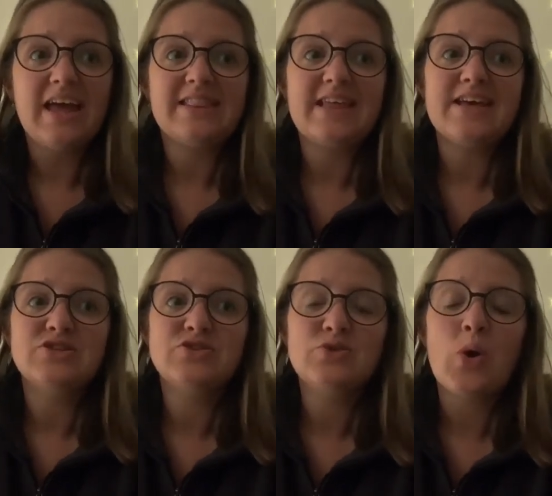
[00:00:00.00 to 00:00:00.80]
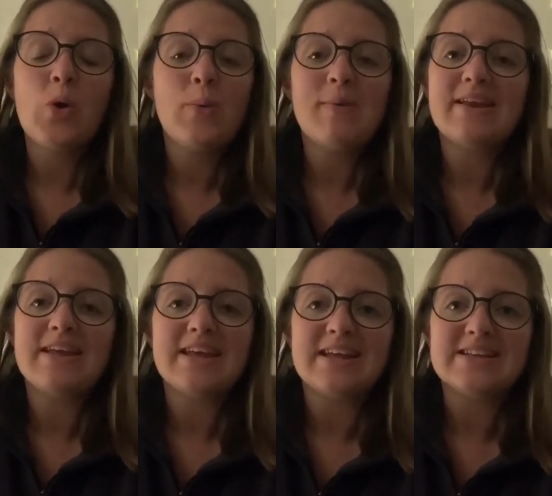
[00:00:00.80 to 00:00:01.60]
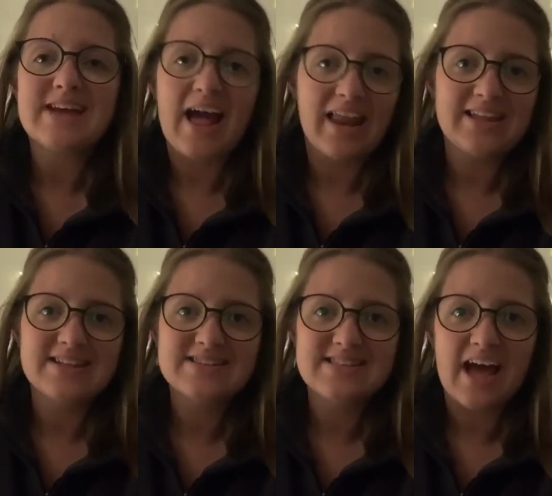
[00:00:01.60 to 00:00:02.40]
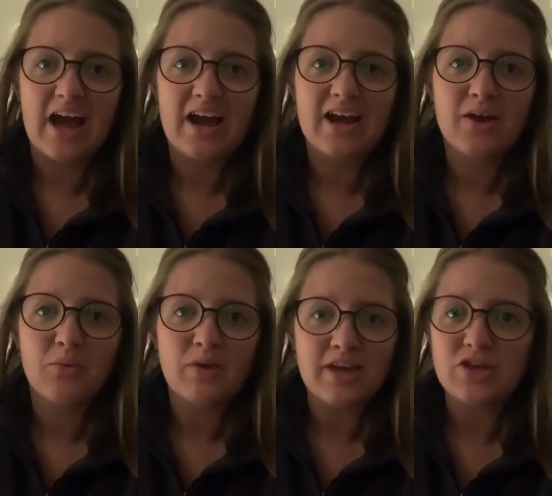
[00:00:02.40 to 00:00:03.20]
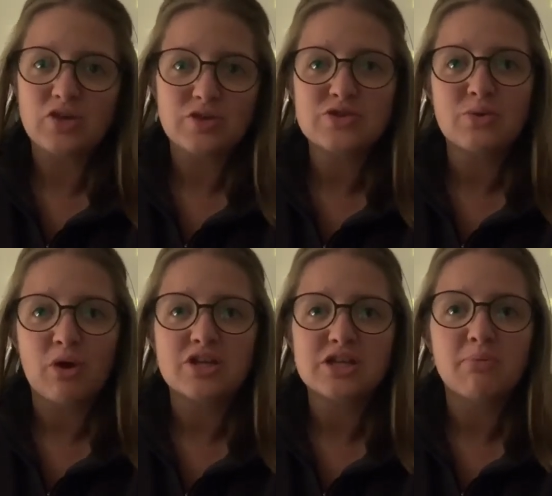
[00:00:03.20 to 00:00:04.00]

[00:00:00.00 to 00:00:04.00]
There's so many talents that we can use to worship